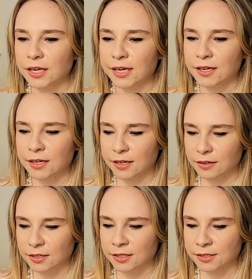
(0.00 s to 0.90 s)
like,
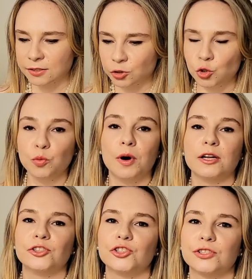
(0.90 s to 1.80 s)
it's too
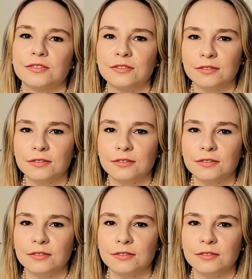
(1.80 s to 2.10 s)
much.